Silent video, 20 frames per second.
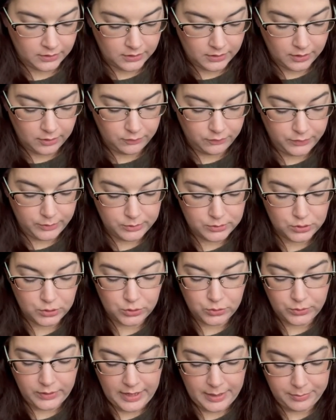confuse the
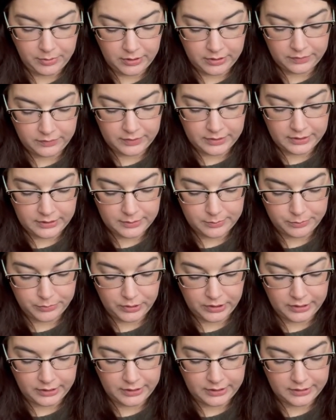crap out of it,
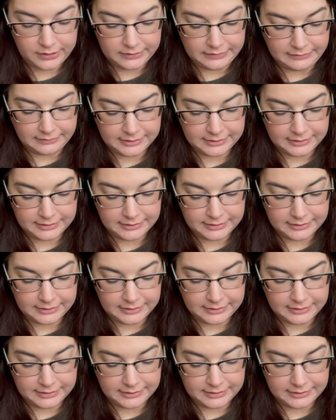but